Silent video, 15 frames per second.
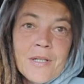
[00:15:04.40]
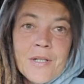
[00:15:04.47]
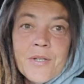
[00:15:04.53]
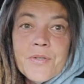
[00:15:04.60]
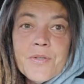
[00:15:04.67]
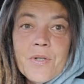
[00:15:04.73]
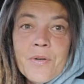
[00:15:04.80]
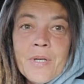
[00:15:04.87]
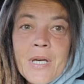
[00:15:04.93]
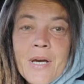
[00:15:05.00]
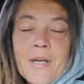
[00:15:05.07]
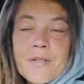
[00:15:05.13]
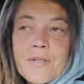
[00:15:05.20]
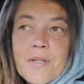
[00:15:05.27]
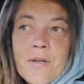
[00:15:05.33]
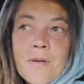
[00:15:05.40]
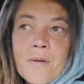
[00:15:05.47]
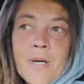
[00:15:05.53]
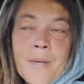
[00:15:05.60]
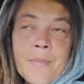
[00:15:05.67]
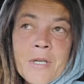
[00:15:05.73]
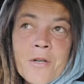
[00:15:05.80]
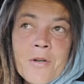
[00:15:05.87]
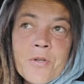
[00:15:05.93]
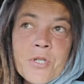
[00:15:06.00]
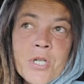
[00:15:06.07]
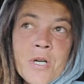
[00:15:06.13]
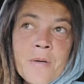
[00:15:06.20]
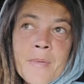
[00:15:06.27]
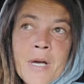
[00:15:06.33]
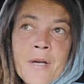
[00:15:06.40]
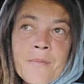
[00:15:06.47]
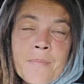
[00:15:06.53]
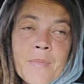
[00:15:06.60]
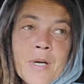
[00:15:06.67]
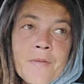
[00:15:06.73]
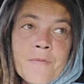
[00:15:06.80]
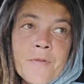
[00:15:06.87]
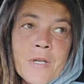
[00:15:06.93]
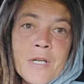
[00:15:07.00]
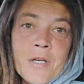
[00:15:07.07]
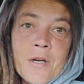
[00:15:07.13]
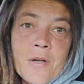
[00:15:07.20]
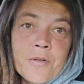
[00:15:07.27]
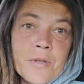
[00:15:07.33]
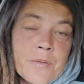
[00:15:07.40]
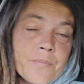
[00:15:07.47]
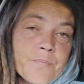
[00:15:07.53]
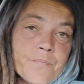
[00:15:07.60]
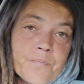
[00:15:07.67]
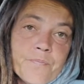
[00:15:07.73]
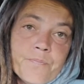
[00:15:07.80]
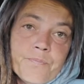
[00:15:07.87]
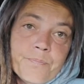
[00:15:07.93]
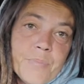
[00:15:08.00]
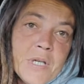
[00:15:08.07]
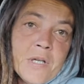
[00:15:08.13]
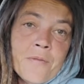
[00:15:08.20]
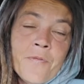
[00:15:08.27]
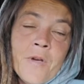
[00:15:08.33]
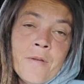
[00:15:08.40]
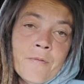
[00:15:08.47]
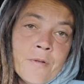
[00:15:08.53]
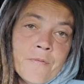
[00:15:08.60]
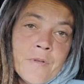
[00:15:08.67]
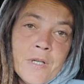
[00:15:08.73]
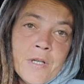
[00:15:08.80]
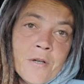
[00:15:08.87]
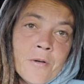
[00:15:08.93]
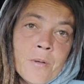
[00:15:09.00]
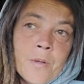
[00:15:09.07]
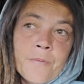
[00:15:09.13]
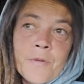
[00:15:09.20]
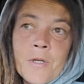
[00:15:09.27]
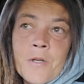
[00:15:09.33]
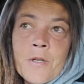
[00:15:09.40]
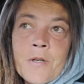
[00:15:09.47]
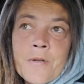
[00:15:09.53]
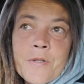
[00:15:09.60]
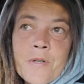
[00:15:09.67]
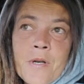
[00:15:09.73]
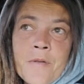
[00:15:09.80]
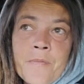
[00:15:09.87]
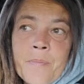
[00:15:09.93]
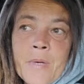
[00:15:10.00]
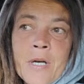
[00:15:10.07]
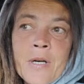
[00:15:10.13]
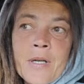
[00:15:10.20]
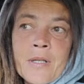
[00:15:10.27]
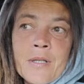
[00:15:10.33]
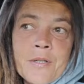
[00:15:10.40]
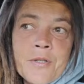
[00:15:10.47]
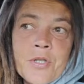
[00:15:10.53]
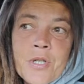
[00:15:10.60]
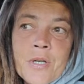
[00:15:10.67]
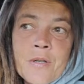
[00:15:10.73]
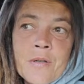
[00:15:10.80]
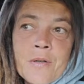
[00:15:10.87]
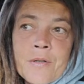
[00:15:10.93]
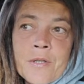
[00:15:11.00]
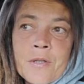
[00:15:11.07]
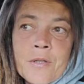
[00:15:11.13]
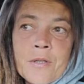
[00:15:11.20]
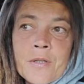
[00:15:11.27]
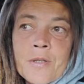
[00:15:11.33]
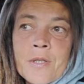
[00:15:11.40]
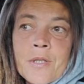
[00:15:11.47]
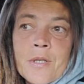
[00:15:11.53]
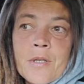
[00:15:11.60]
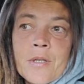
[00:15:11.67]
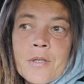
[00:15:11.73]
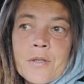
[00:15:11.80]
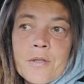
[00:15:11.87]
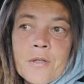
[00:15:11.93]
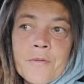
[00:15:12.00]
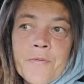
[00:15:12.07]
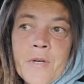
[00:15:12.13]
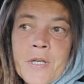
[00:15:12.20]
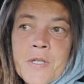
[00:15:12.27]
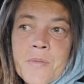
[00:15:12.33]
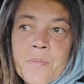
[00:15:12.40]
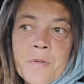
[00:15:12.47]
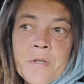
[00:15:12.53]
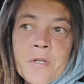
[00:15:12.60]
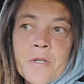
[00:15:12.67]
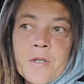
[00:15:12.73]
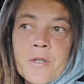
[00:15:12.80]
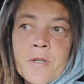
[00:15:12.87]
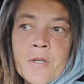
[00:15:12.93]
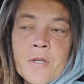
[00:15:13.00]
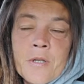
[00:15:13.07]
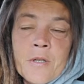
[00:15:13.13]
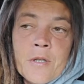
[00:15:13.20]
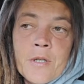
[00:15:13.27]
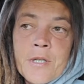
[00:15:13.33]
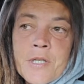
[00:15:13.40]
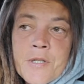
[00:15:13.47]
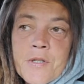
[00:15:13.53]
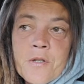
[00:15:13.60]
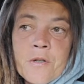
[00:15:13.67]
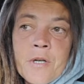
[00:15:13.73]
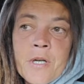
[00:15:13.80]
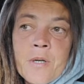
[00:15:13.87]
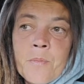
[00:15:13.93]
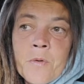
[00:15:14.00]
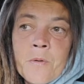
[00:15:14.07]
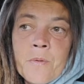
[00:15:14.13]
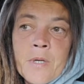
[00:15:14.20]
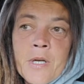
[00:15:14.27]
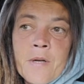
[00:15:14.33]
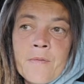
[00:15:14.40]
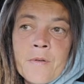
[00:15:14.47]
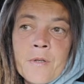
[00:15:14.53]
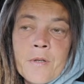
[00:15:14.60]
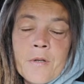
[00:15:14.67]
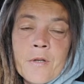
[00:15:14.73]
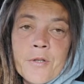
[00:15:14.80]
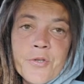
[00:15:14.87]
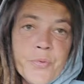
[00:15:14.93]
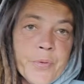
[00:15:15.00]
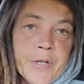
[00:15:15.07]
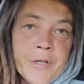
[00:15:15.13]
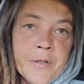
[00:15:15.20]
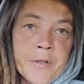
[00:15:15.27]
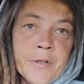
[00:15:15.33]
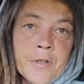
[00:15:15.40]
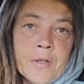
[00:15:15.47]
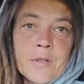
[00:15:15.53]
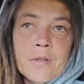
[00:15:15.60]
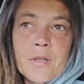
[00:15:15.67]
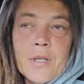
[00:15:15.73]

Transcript: So yeah, so I mean, go share my video. Pick a favorite video of yours, of mine, and share it on your Facebook or Instagram or whatever, or Twitter.